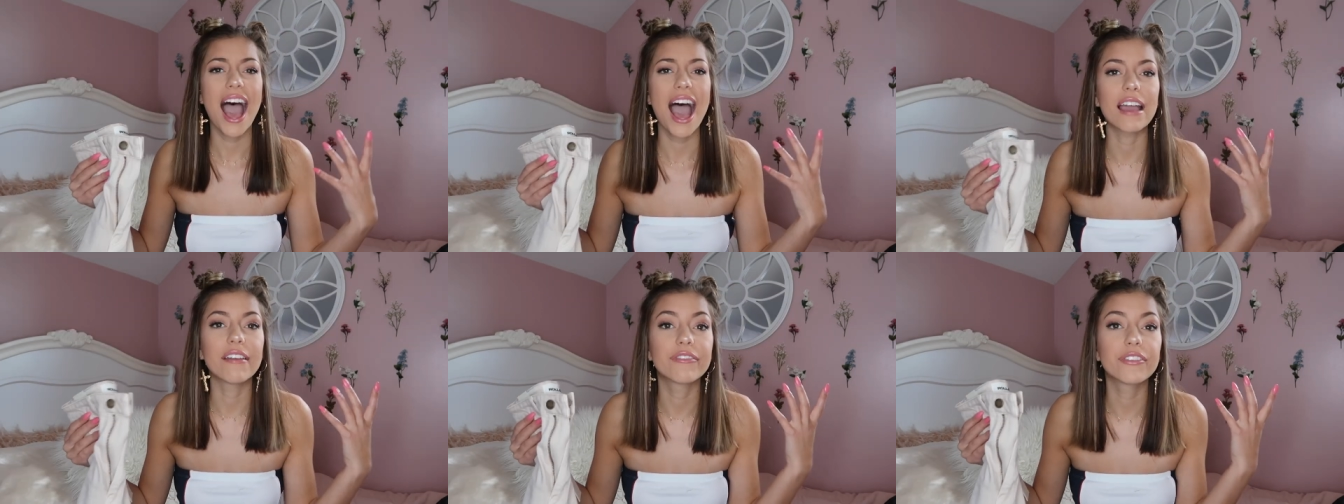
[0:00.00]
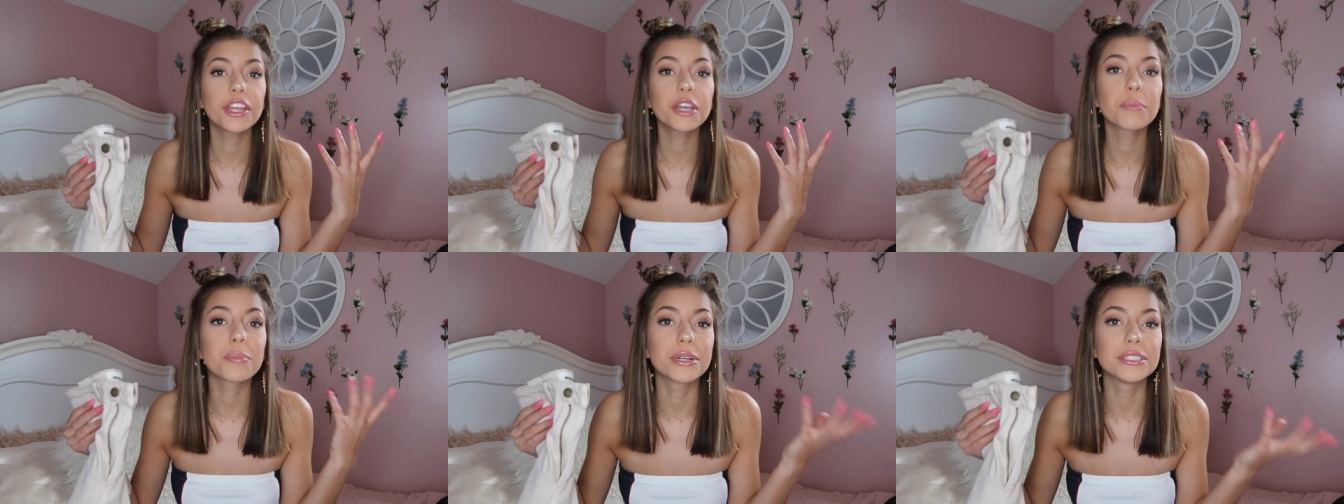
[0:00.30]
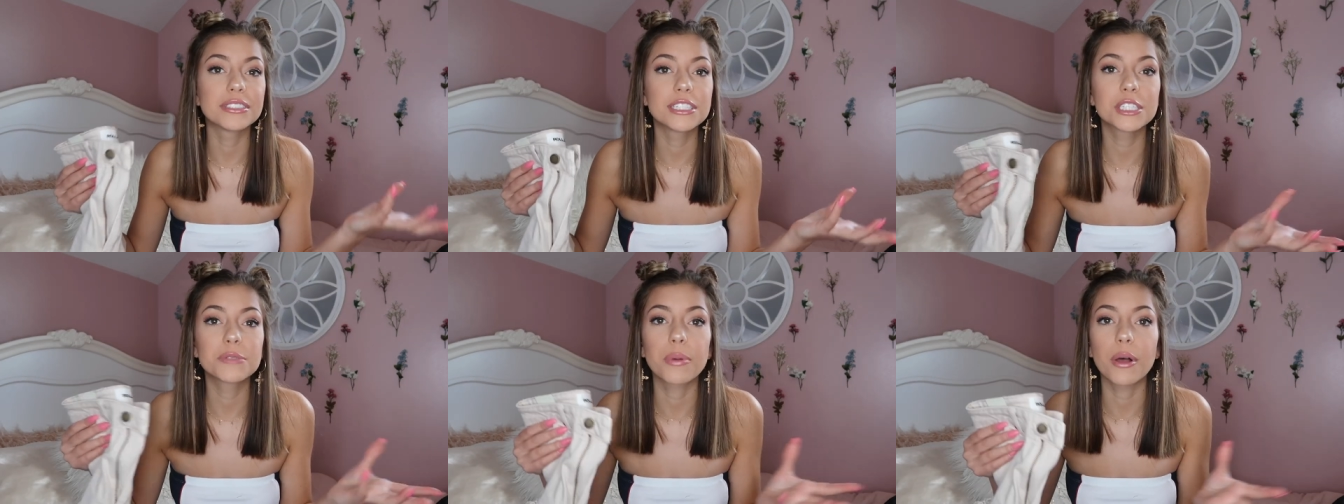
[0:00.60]
I feel like
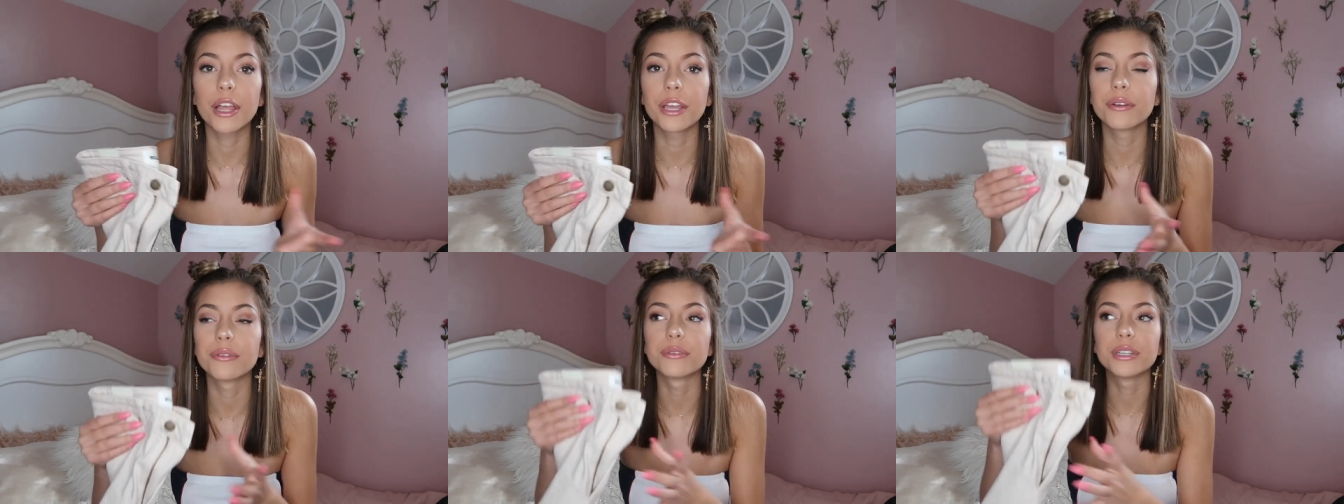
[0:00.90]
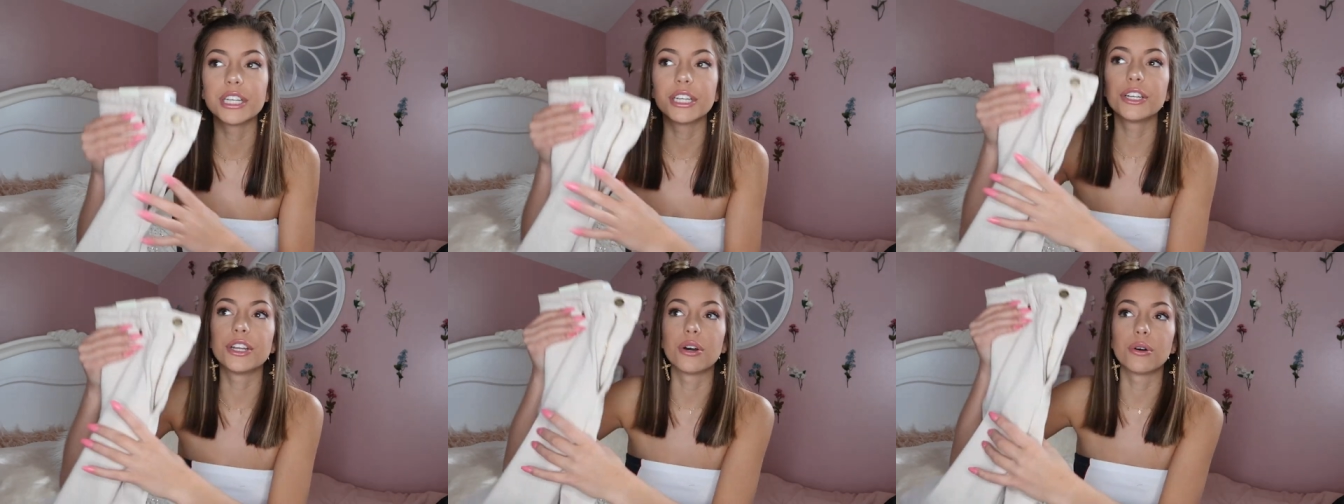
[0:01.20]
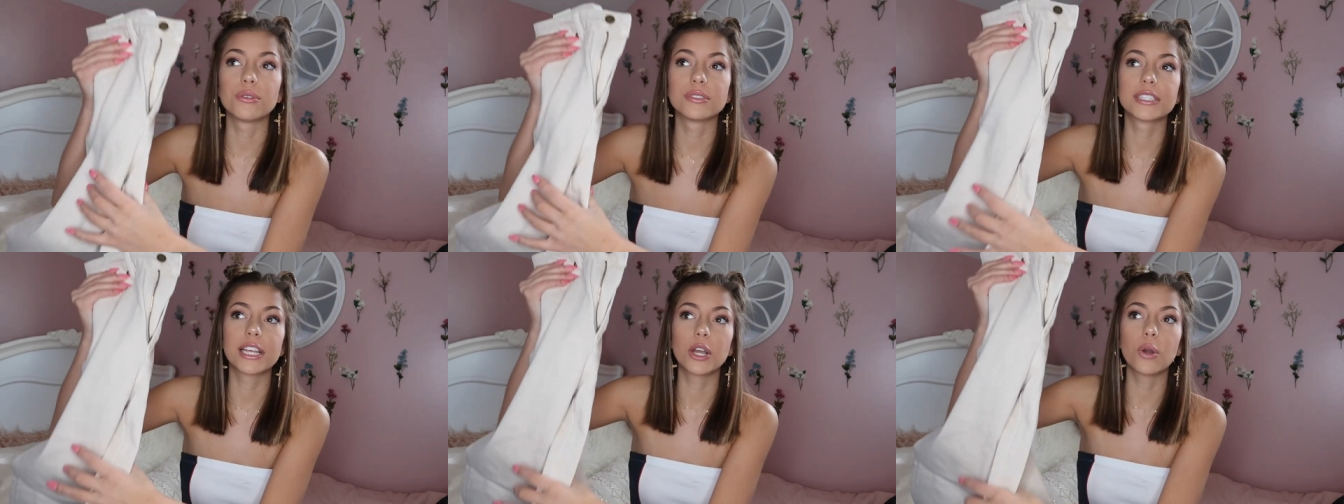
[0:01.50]
Princess Polly really
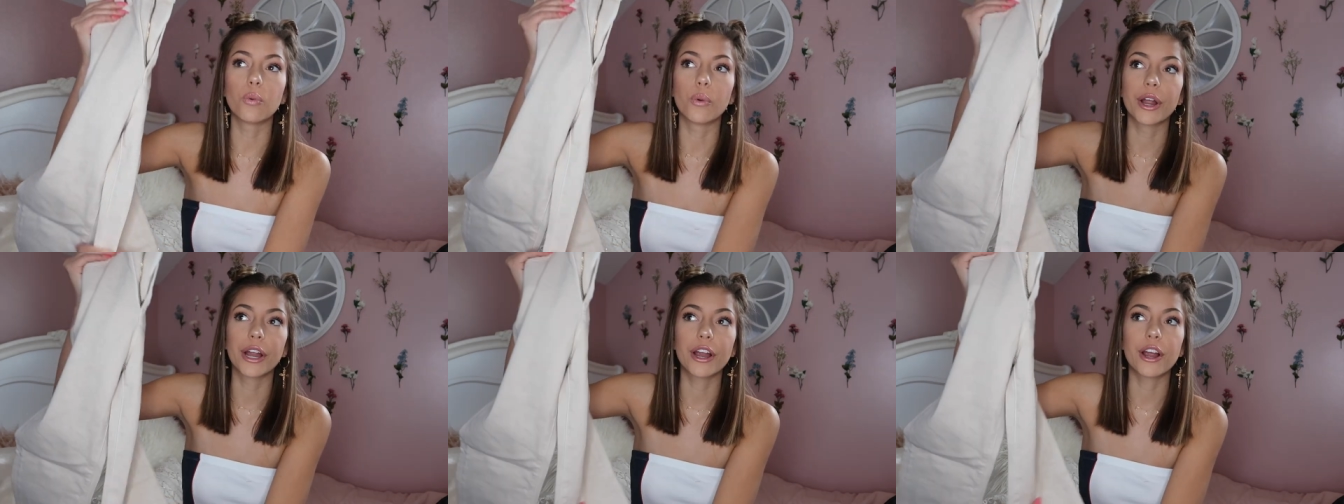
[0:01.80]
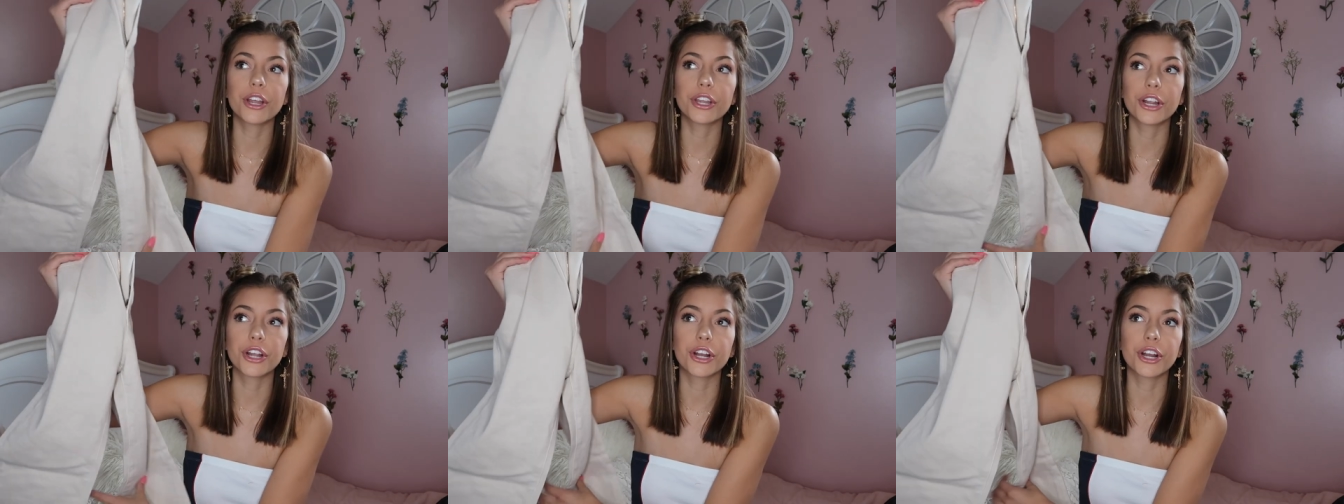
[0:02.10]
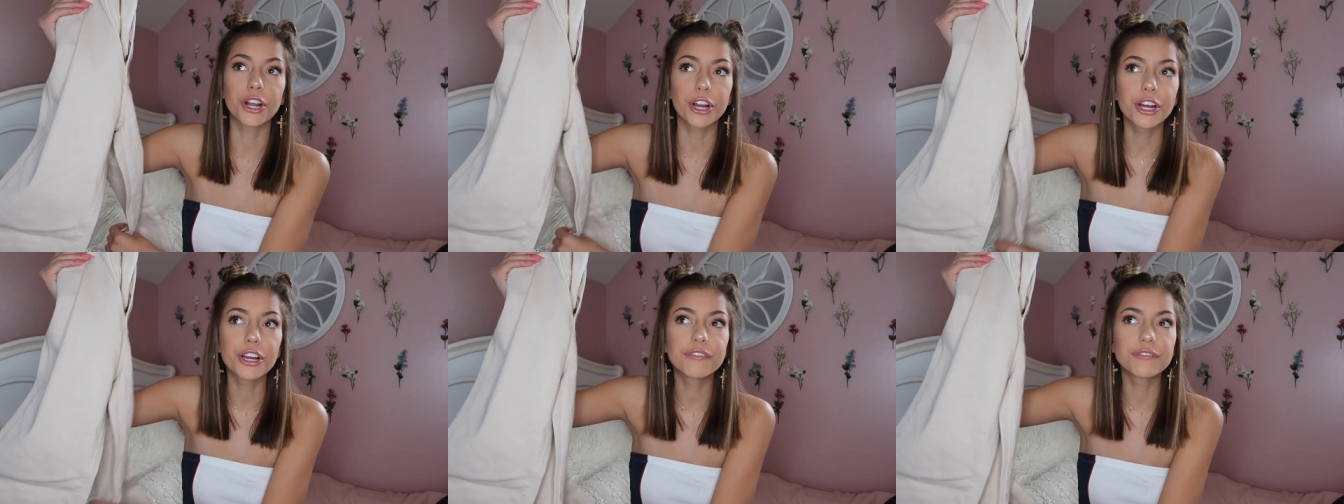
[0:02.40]
knows like where your
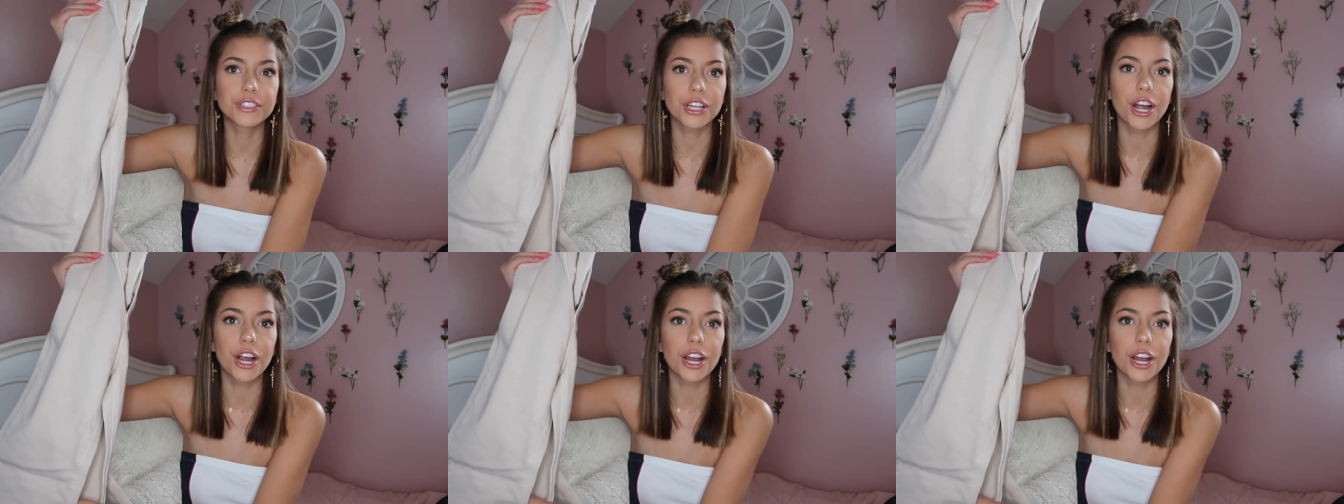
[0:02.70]
curves